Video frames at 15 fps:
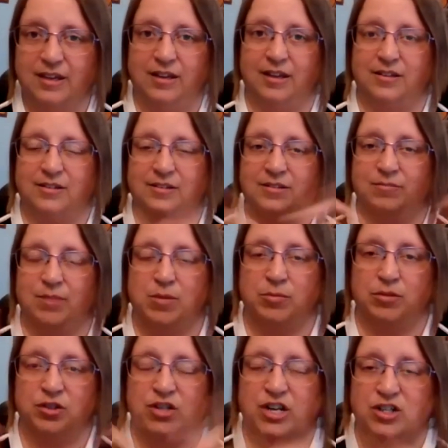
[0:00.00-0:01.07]
and
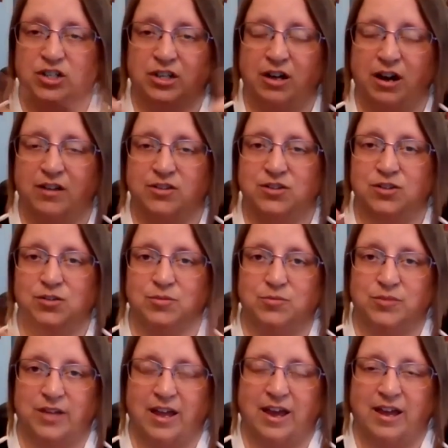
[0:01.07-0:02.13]
people are changing
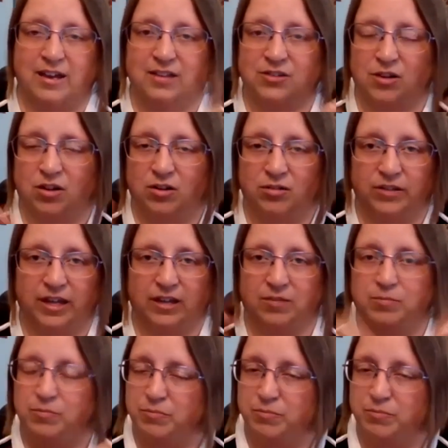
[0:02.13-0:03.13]
costumes and it's all like,